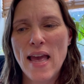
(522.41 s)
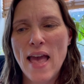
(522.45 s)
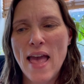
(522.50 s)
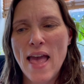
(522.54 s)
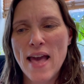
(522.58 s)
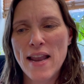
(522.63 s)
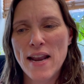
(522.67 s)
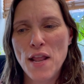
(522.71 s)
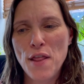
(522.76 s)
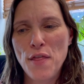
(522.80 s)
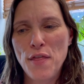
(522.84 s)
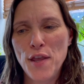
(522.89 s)

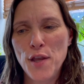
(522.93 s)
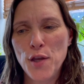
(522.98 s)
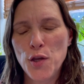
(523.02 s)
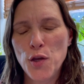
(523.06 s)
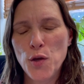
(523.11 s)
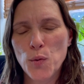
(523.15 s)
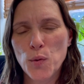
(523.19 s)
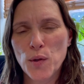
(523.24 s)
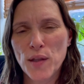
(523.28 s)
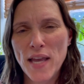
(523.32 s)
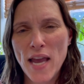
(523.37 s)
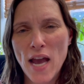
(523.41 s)
And I think
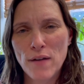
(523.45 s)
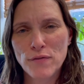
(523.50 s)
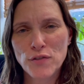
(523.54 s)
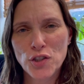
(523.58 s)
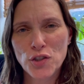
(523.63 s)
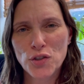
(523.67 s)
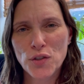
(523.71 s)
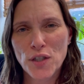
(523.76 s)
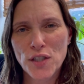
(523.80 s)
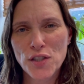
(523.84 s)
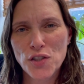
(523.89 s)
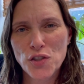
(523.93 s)
you really have to
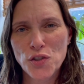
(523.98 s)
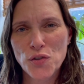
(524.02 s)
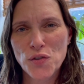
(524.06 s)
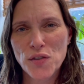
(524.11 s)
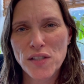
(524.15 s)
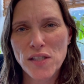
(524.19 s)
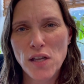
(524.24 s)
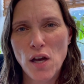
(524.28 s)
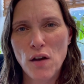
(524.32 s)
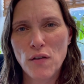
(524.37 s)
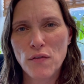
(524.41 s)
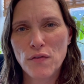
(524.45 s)
trust
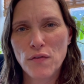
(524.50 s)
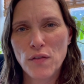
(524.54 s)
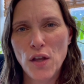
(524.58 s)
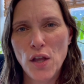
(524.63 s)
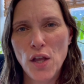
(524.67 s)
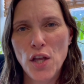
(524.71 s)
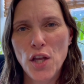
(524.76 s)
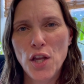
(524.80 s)
yourself.